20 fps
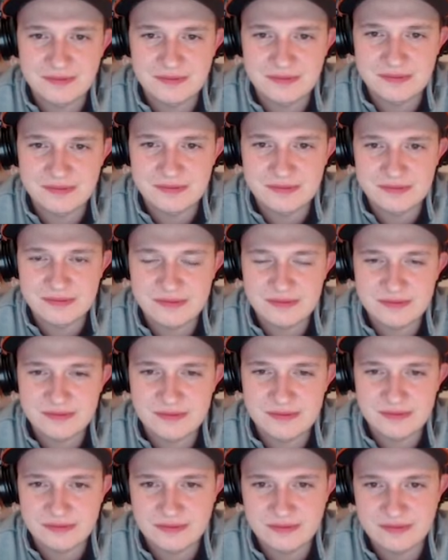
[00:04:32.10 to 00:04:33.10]

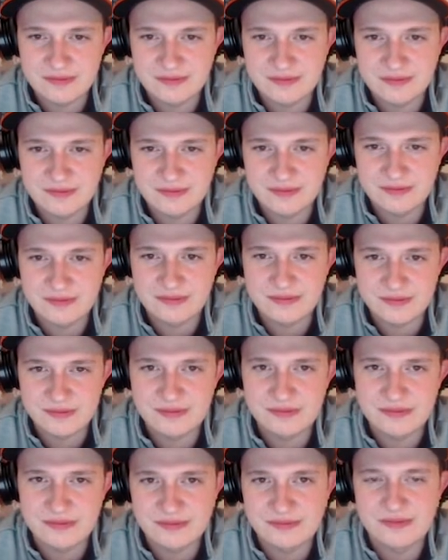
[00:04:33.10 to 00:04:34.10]

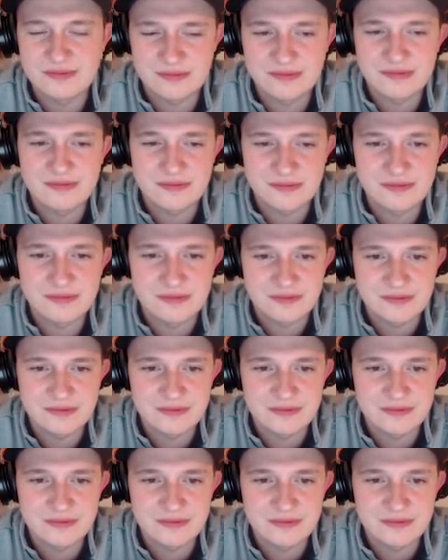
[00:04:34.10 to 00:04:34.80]
(silent)